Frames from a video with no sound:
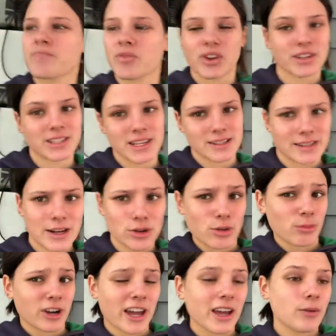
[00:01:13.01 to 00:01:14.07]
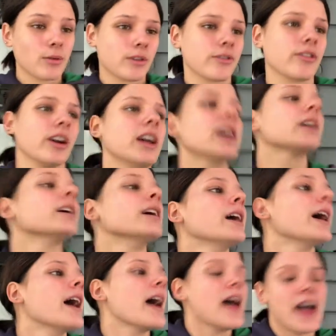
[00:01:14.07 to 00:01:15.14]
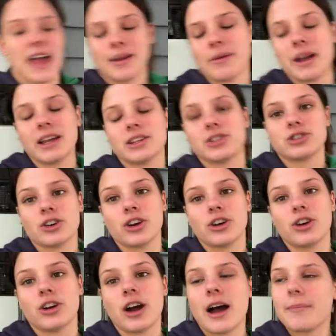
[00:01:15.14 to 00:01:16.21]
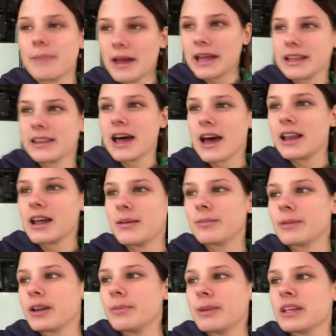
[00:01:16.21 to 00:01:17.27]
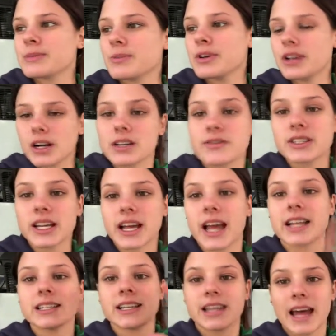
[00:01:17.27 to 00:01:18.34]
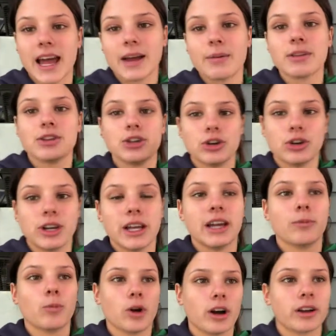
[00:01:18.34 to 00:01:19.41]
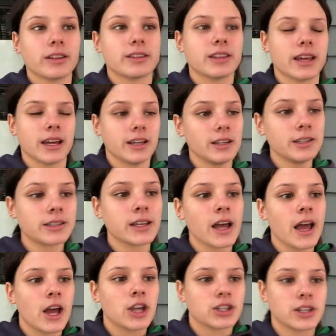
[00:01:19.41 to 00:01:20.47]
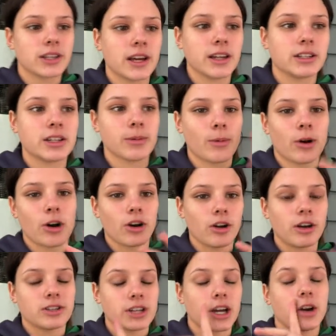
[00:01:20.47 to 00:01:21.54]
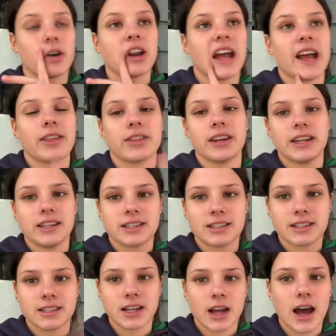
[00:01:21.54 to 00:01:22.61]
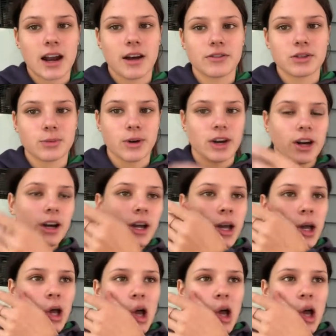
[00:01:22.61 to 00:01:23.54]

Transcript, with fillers: because he doesn't like normal cake, what a freak. Anyway, so I'm making that and I'm going to be as productive as I can today with uni and work and things so that tomorrow, so I go to Anthony's tonight after work